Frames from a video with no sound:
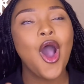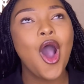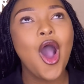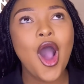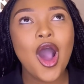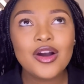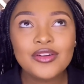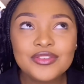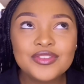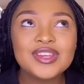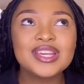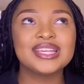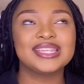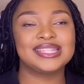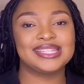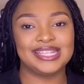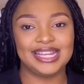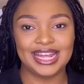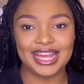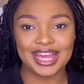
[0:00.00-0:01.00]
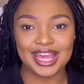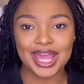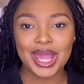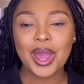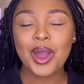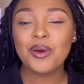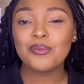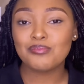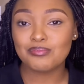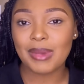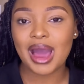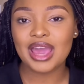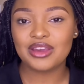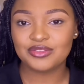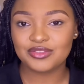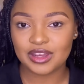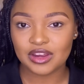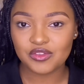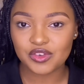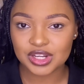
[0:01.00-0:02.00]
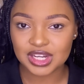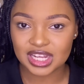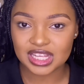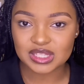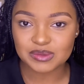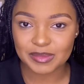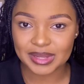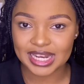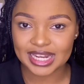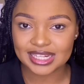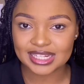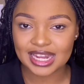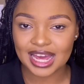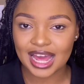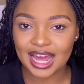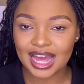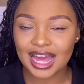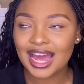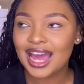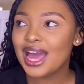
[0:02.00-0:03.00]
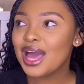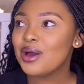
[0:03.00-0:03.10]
Obviously, my favorite is Melinda.